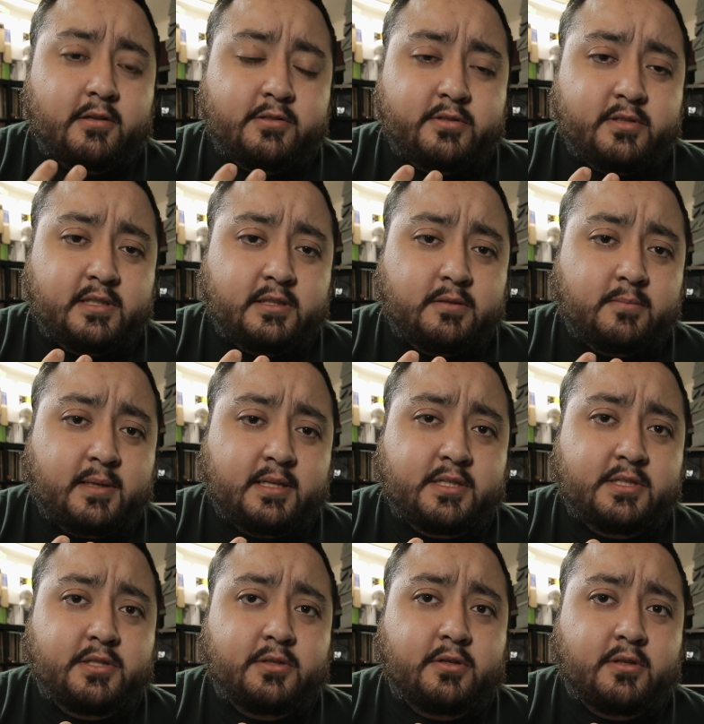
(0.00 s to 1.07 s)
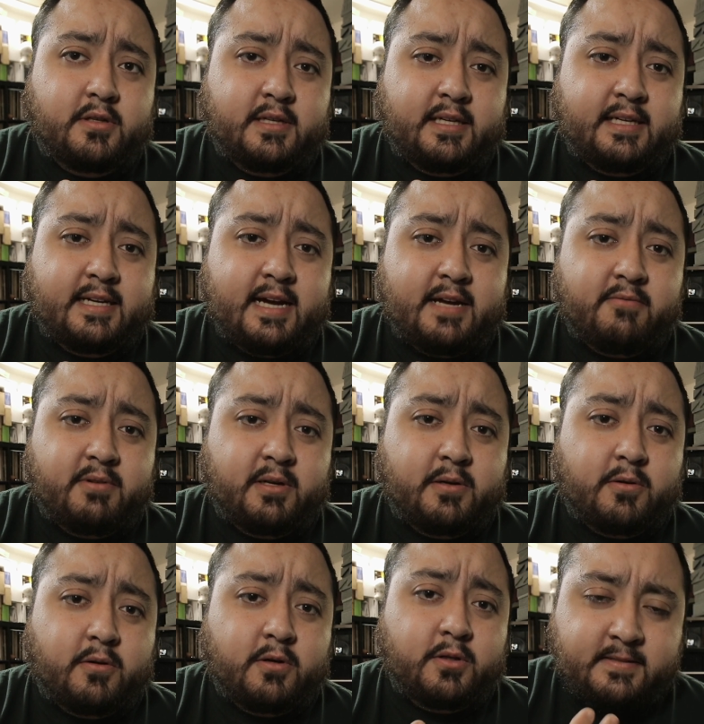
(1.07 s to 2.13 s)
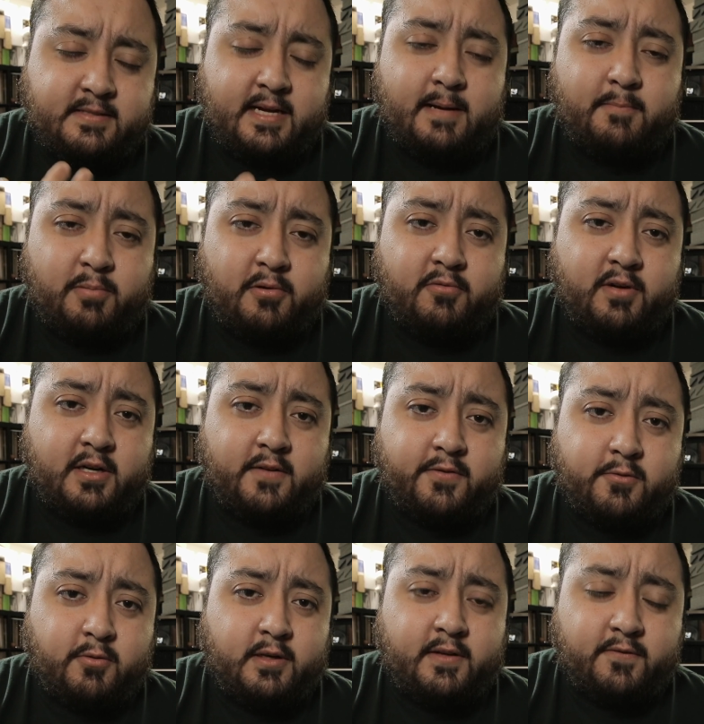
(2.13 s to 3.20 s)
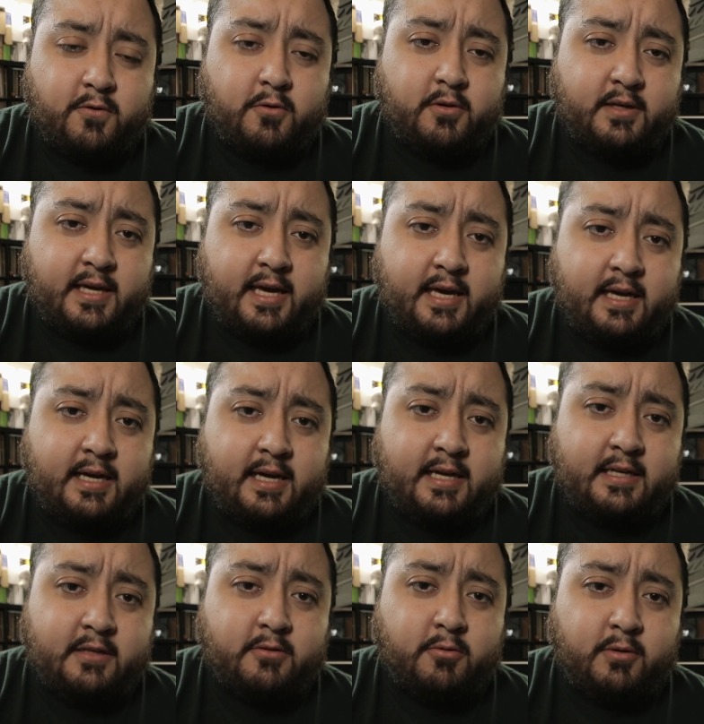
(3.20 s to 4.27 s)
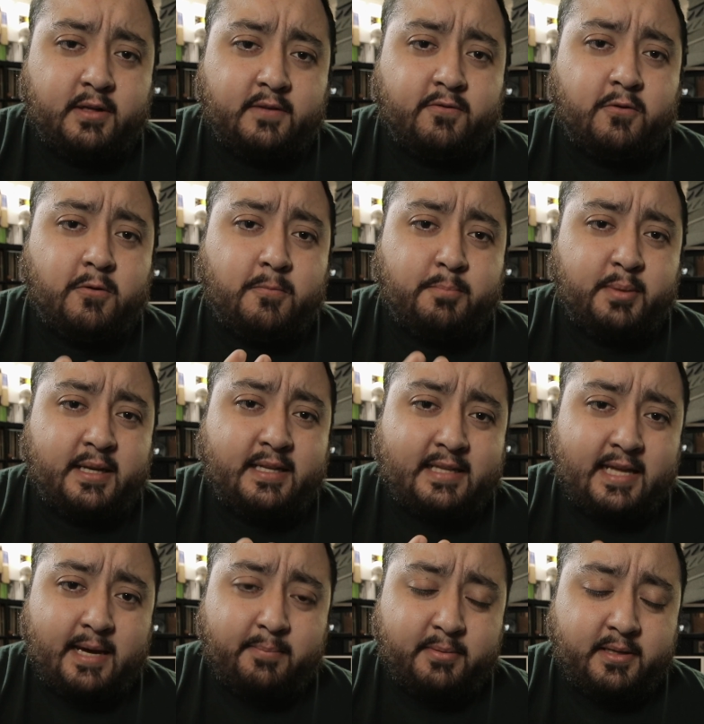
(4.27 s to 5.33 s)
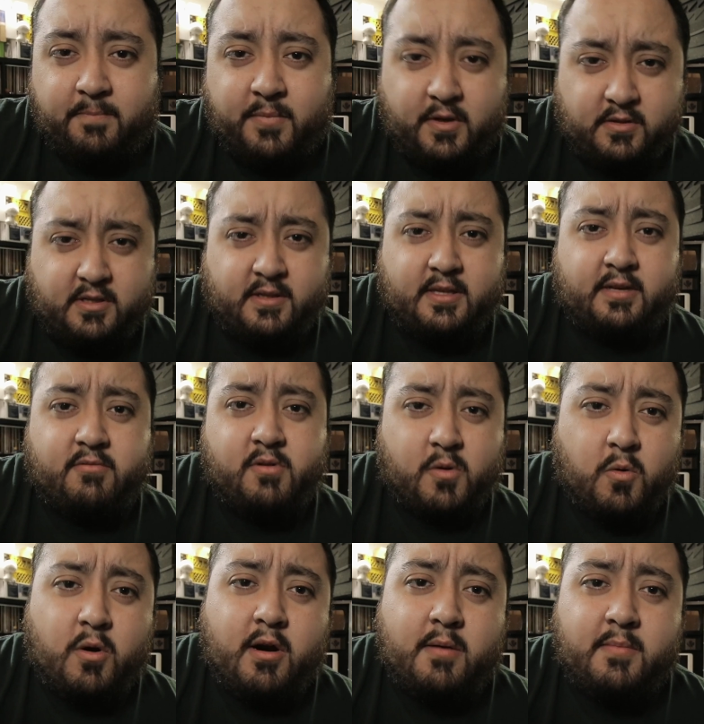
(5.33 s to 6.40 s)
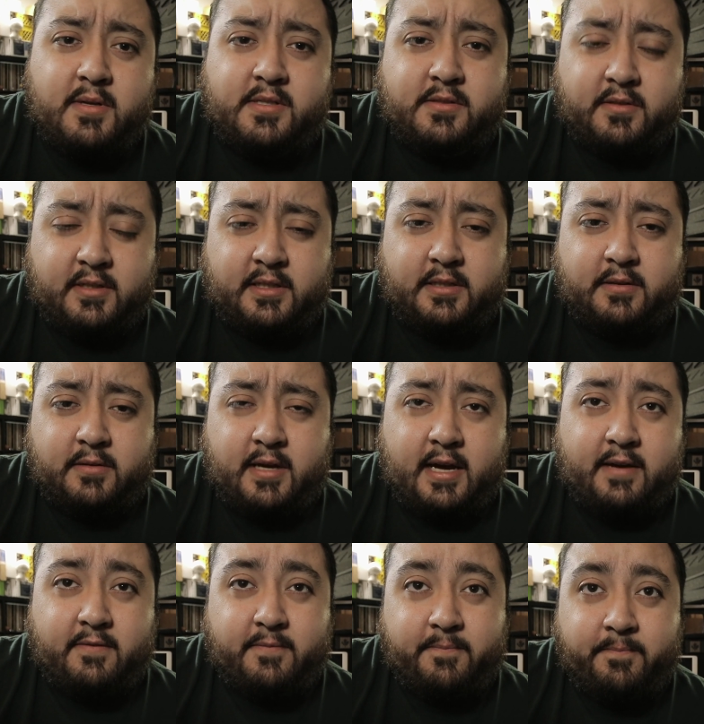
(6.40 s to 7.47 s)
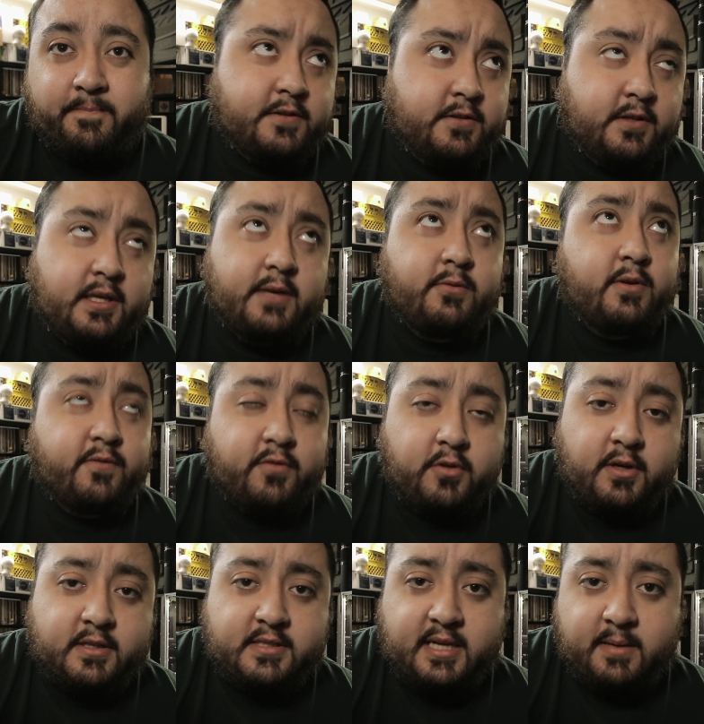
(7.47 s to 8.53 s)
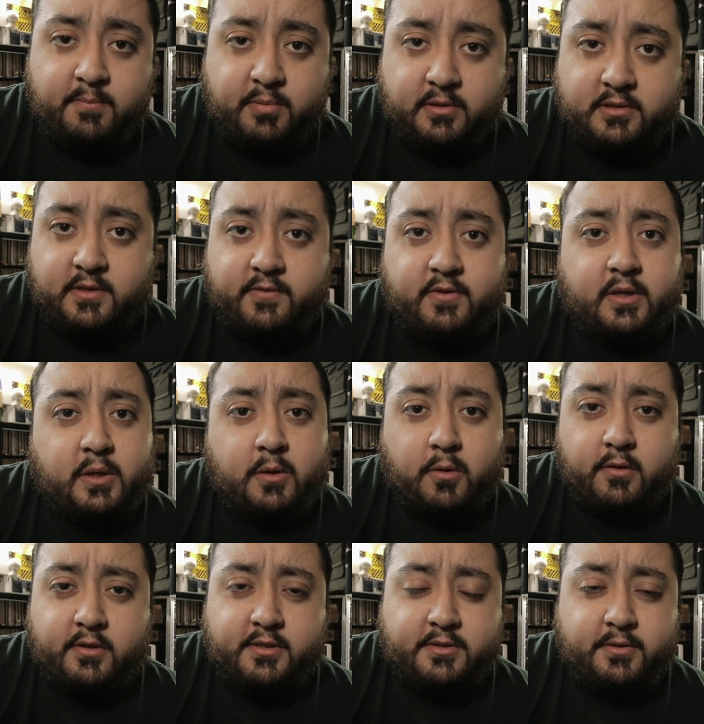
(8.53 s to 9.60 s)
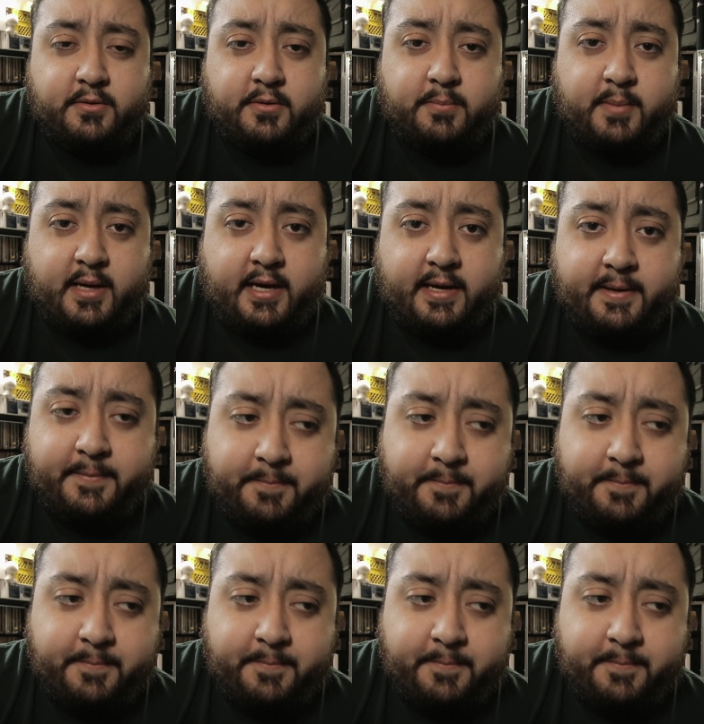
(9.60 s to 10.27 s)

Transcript: also need to make sure it can record sample rate of 24K and 24-bit depth. Those are the requirements you need to have. To give you a few examples of recorders you could buy,